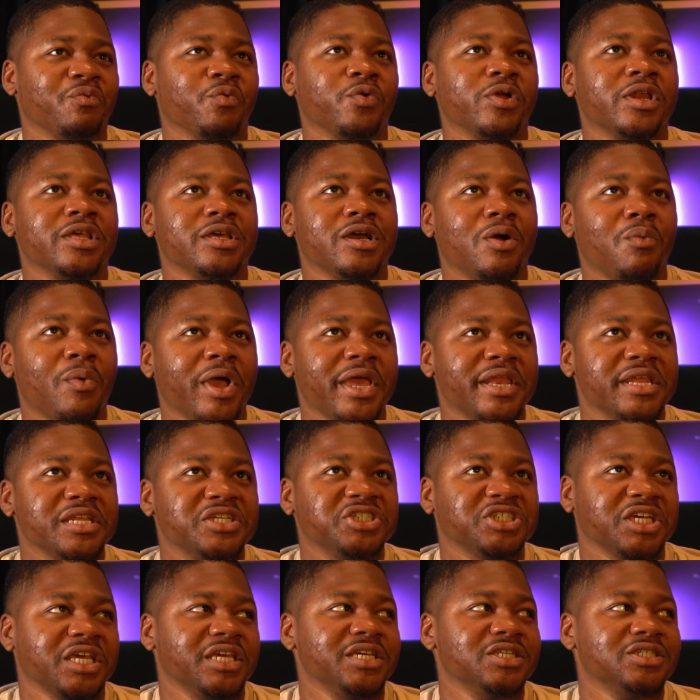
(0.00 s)
really a way to
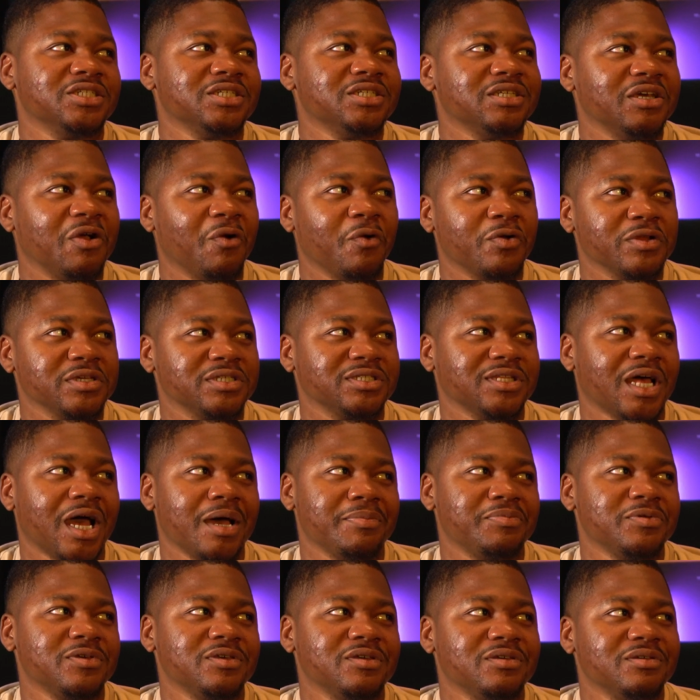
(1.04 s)
change it or to
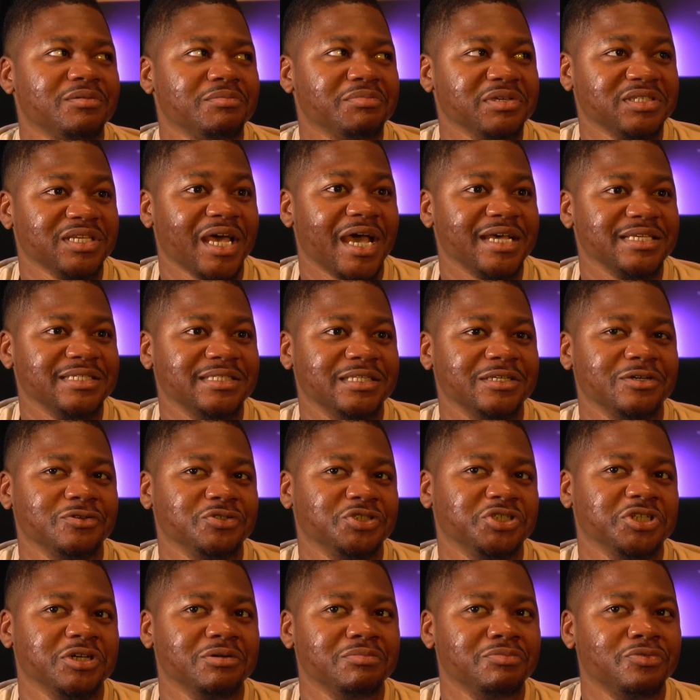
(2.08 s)
stop it besides
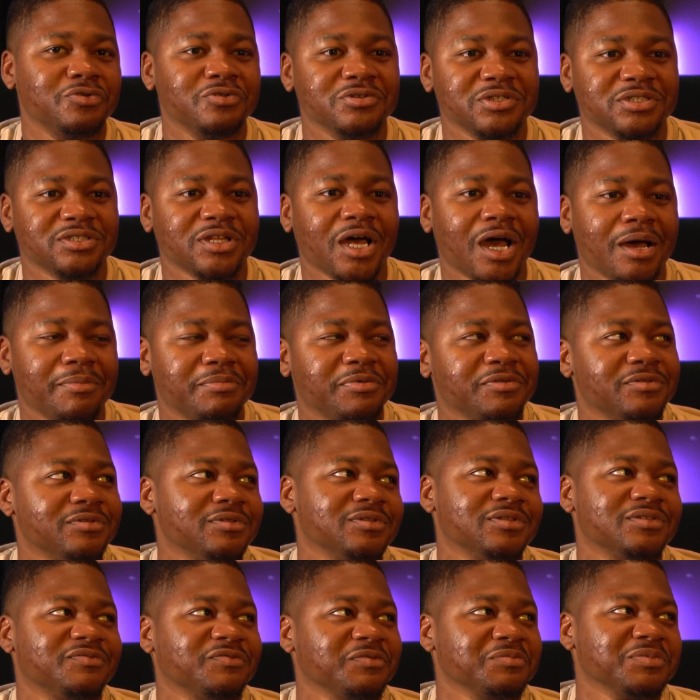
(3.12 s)
those young bulls
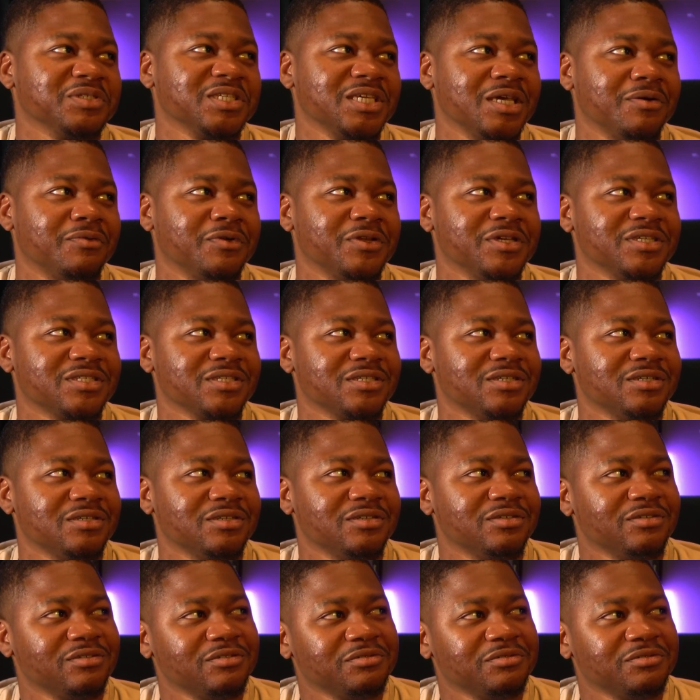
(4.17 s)
stopping from saying what they're saying?